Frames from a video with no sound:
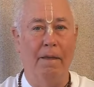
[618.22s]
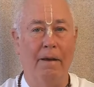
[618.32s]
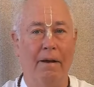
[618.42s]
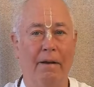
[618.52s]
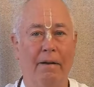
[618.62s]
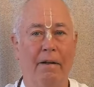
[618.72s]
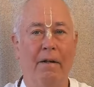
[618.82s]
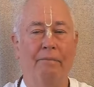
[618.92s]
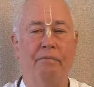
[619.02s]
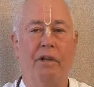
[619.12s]
Huh?
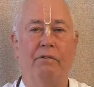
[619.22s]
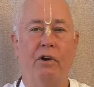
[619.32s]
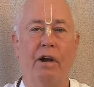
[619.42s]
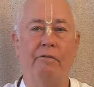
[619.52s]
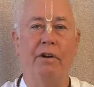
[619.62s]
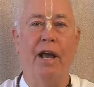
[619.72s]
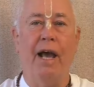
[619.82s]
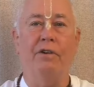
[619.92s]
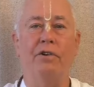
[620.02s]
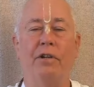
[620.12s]
For every
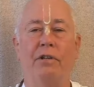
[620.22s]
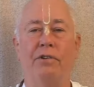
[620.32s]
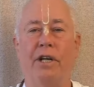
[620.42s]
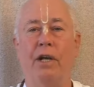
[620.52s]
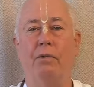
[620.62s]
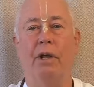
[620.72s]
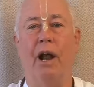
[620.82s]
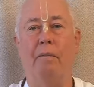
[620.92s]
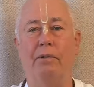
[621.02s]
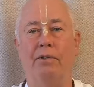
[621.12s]
action, there's an equal and
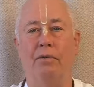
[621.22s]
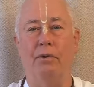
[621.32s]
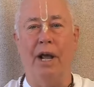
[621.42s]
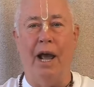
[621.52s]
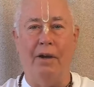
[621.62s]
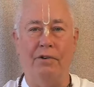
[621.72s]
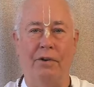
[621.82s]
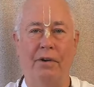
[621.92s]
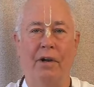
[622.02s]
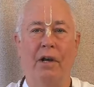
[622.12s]
opposite reaction.
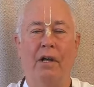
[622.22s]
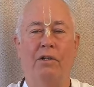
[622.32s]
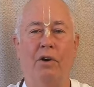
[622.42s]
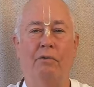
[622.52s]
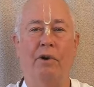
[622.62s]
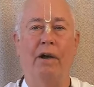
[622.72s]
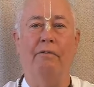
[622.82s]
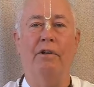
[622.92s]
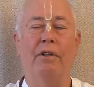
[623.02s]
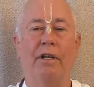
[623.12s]
So, for
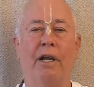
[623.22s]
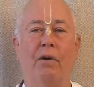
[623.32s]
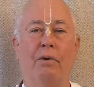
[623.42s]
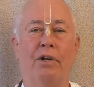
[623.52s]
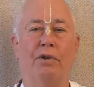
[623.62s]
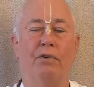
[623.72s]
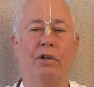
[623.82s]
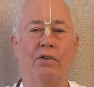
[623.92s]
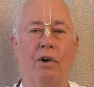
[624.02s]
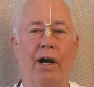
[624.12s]
everything that we do
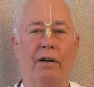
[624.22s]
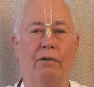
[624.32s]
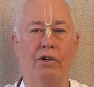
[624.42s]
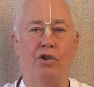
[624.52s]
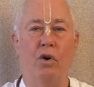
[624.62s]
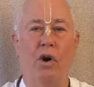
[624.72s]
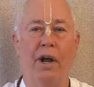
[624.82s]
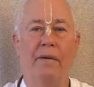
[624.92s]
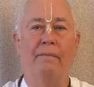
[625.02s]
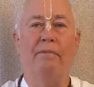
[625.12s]
to try to
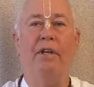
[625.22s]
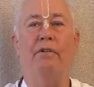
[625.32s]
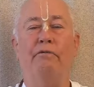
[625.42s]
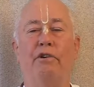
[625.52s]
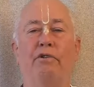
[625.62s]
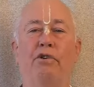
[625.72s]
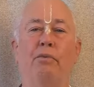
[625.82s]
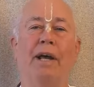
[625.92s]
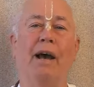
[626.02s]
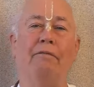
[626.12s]
enjoy, in the future
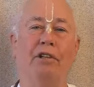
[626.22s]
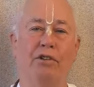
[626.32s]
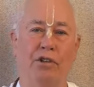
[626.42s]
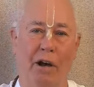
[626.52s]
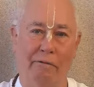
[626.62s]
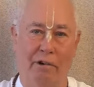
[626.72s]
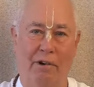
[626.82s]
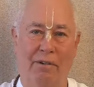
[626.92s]
we have to suffer.